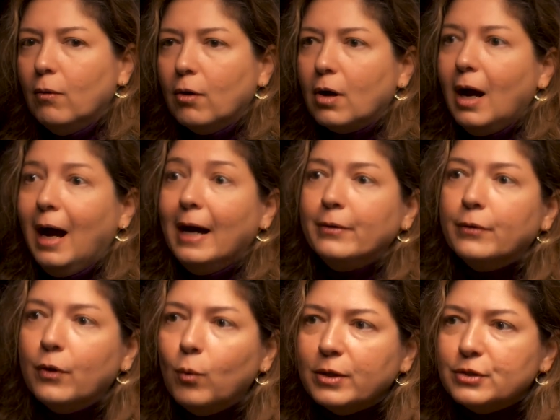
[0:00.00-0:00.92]
or I don't
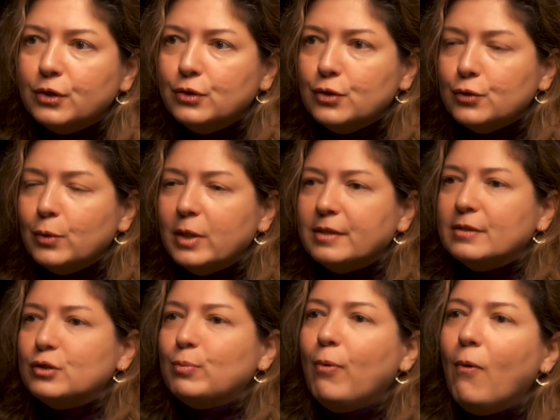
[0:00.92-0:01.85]
know what to do at
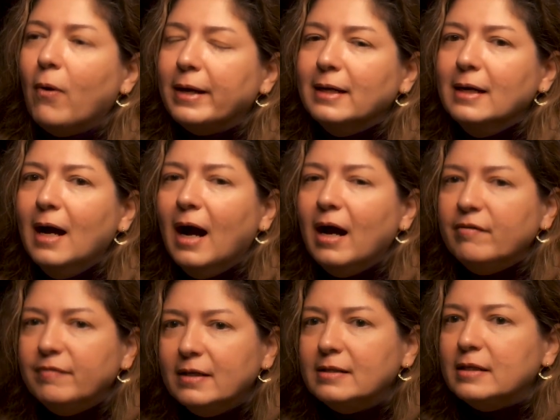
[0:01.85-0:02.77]
this point. I
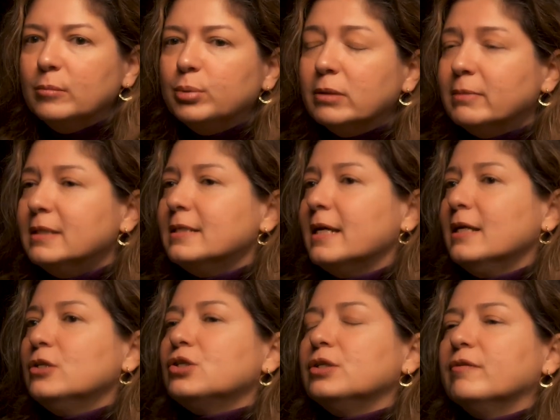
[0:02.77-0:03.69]
find the
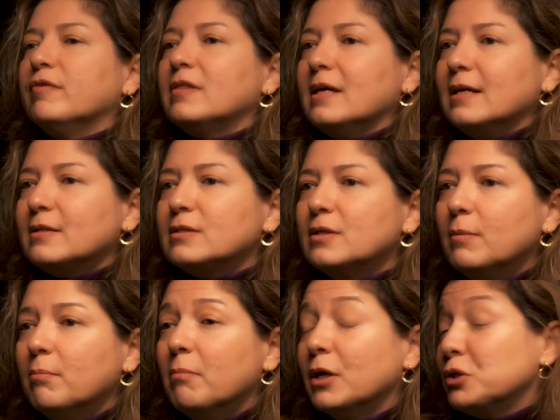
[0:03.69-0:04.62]
implementation of things
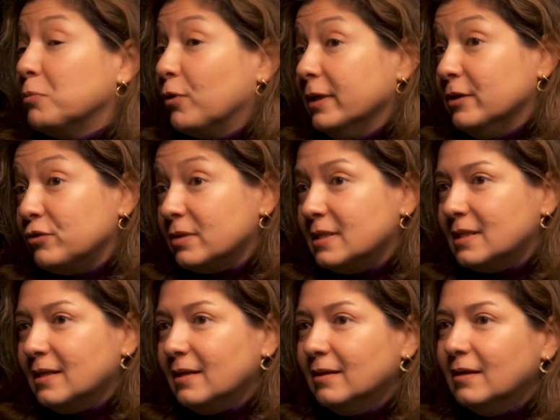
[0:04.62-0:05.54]
much more
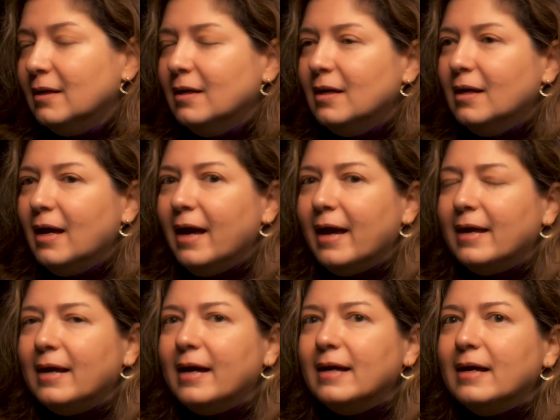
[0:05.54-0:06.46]
interesting,
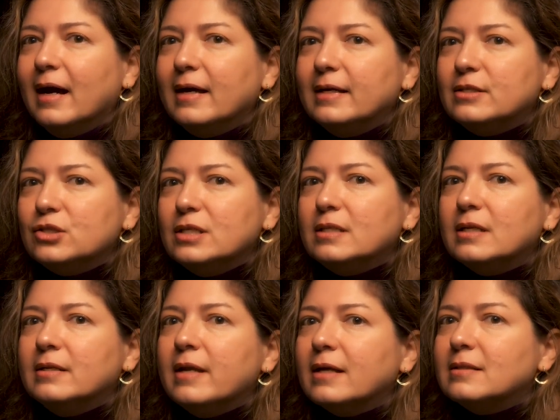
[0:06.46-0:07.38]
and it's just
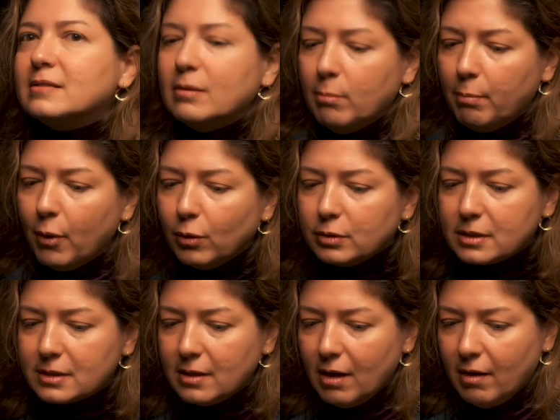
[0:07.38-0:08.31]
the nuts and
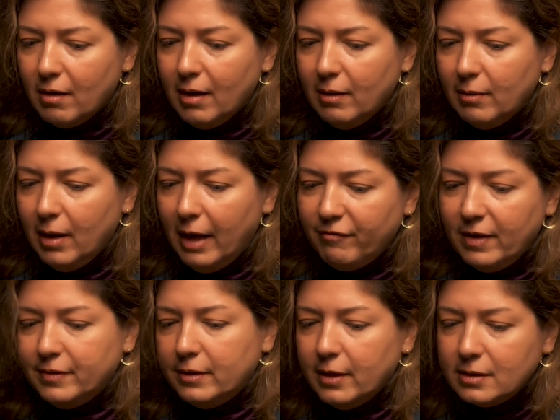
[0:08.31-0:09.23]
bolts. I
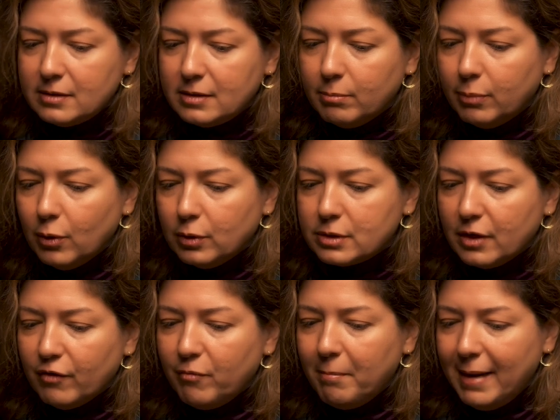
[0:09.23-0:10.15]
find the nuts and bolts
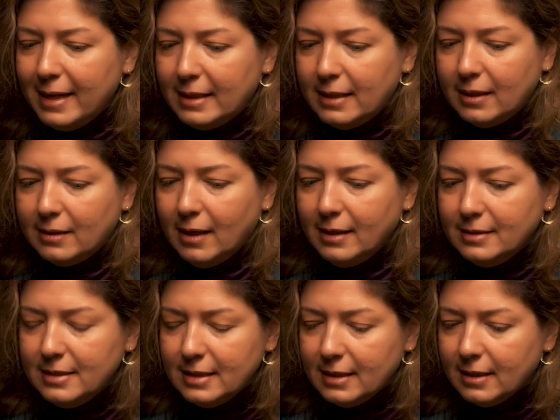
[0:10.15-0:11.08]
of making an
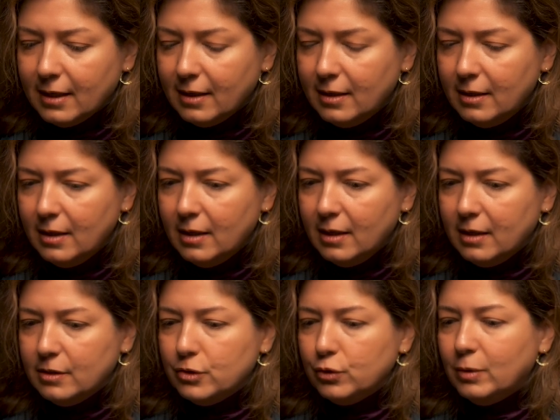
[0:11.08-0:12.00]
idea
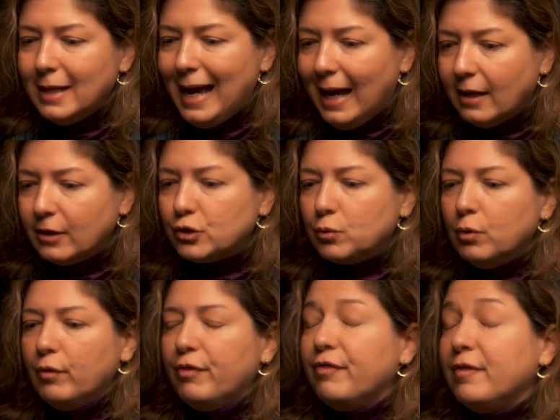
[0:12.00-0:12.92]
into an
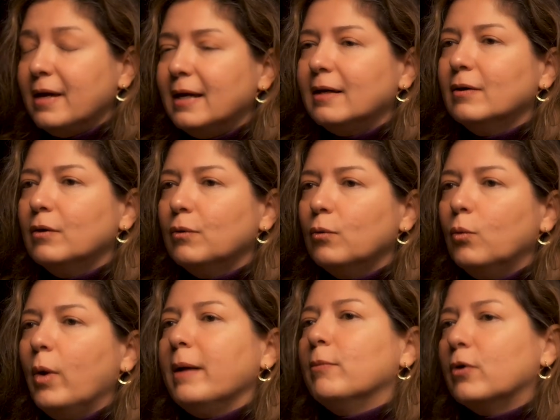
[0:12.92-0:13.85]
actual thing
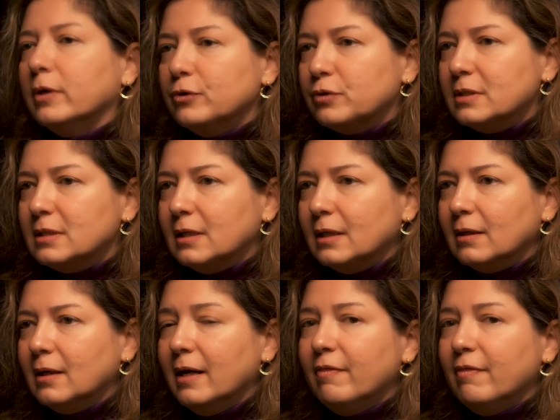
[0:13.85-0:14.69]
way more interesting.